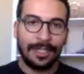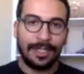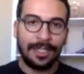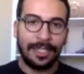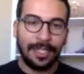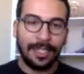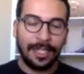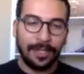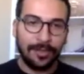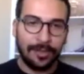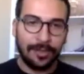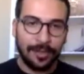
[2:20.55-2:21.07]

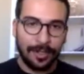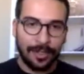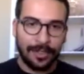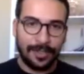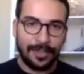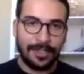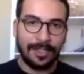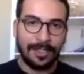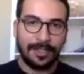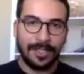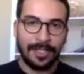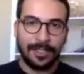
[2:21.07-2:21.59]

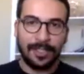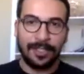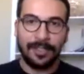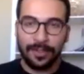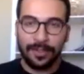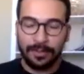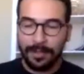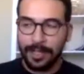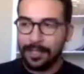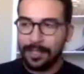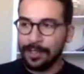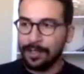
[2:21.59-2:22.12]
interest in the
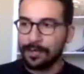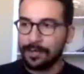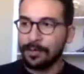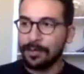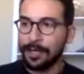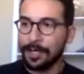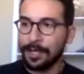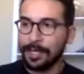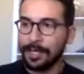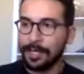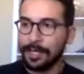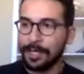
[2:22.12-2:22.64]
geospatial
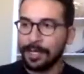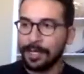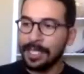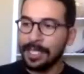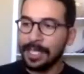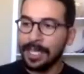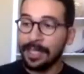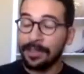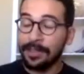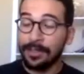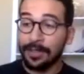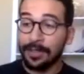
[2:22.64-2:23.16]
work,
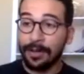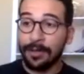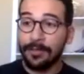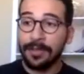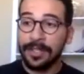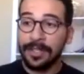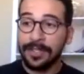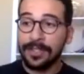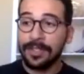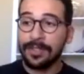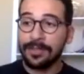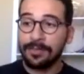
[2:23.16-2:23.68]
and there are
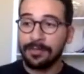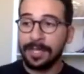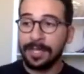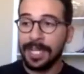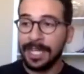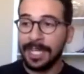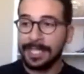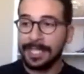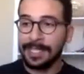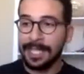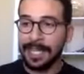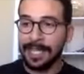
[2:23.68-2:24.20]
reasons
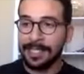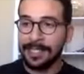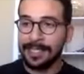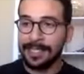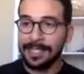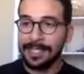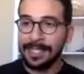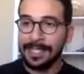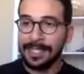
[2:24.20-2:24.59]
behind that.